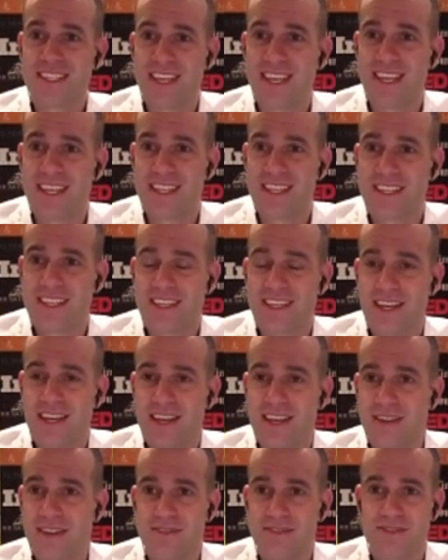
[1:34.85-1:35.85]
and
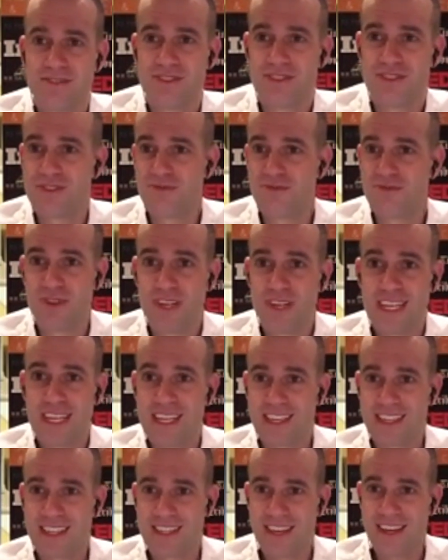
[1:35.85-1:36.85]
just reading
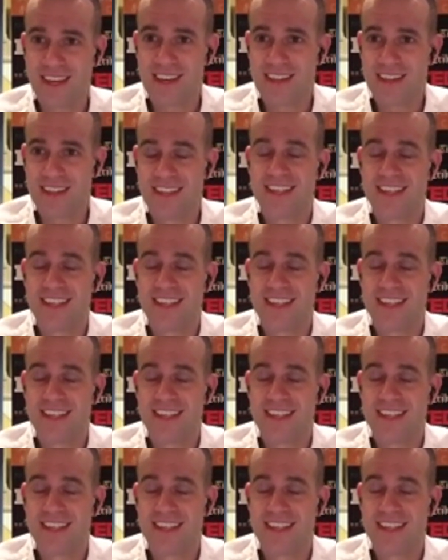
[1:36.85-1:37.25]
a ton